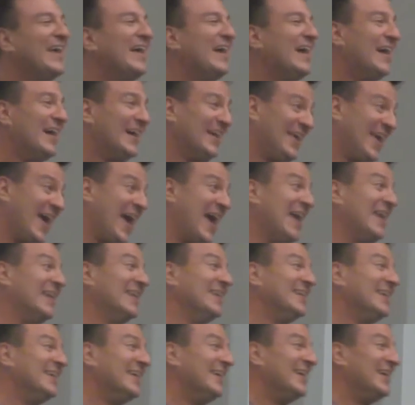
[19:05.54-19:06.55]
Again,
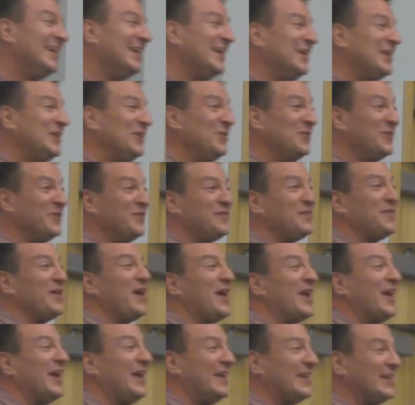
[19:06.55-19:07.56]
you would have
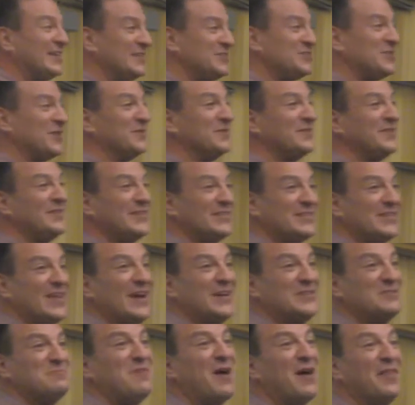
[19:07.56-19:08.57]
thought I had insulted this
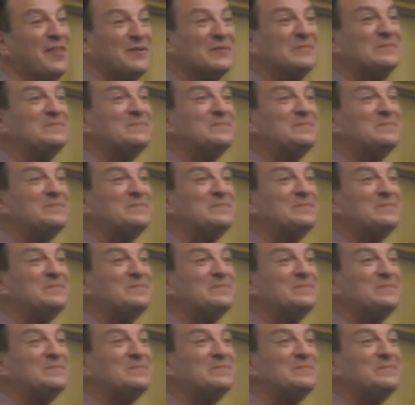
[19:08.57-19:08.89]
guy's mother.